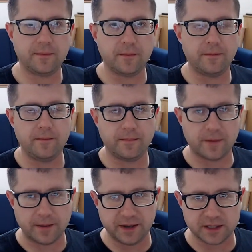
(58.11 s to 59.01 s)

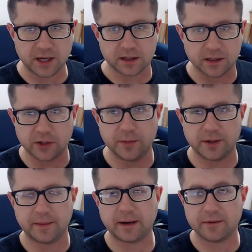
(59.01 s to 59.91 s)
going to talk a little bit
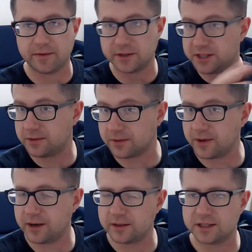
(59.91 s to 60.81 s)
about reverse secret
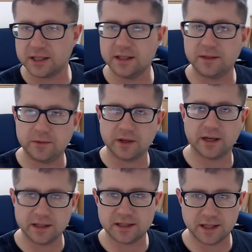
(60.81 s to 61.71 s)
rares, and then we'll get
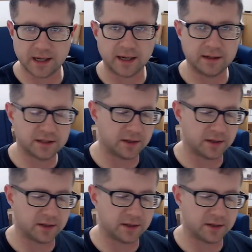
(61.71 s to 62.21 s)
into that.